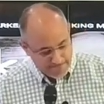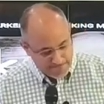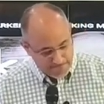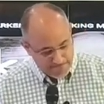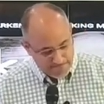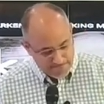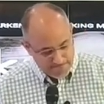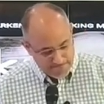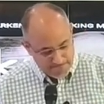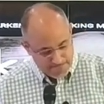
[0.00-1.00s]

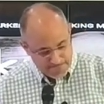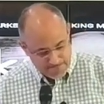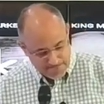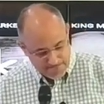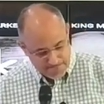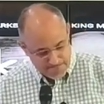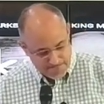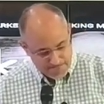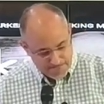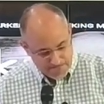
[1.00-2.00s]

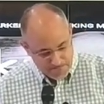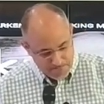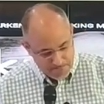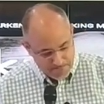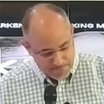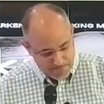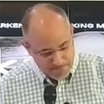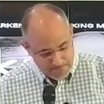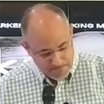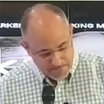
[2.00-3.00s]

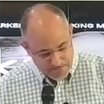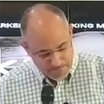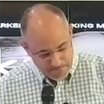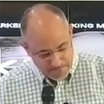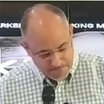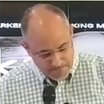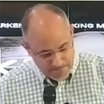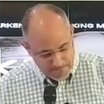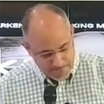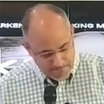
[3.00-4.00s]

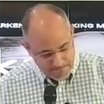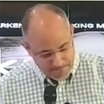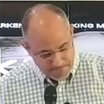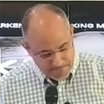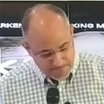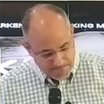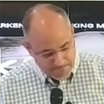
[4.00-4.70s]
(silence)